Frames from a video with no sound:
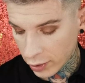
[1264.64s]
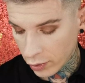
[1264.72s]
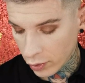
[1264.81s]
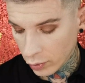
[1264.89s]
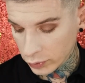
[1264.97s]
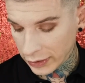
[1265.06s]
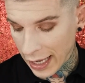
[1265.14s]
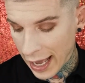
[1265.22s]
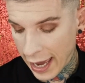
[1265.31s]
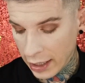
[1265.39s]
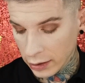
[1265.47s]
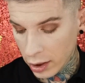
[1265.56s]
called
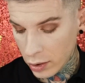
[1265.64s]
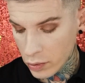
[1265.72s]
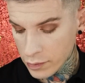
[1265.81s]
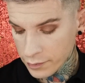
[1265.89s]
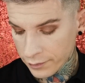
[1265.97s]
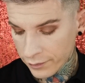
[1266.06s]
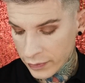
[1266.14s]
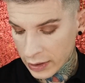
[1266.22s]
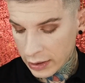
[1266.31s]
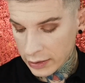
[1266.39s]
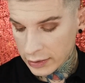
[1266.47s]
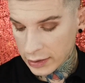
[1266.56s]
Halo.
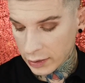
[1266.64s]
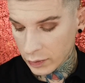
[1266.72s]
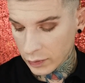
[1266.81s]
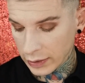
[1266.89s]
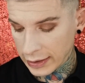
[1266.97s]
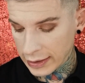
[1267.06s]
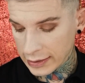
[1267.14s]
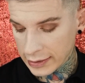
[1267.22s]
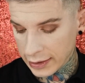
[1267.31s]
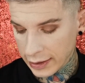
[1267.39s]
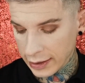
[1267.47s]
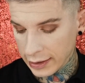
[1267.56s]
So
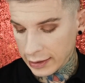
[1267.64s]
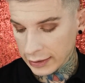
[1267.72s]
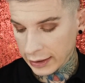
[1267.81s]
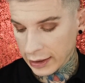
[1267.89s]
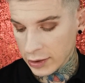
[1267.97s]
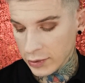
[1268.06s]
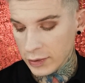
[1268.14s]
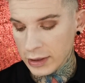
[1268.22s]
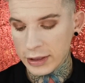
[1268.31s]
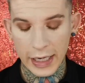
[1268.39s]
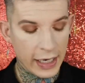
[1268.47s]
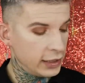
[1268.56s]
it's like a nudie
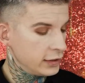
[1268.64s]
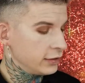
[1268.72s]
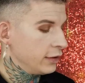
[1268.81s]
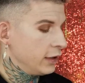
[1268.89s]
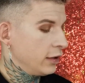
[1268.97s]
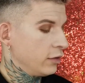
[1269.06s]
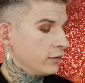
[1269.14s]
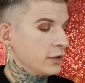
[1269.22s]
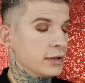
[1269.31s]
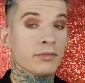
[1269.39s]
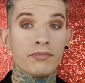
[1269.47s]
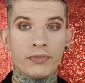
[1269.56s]
shade, which
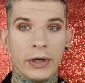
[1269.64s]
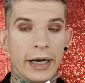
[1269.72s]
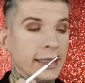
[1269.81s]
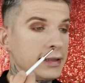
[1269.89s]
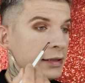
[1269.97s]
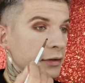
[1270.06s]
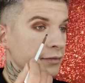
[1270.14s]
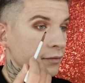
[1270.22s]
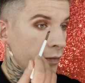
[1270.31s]
is bright.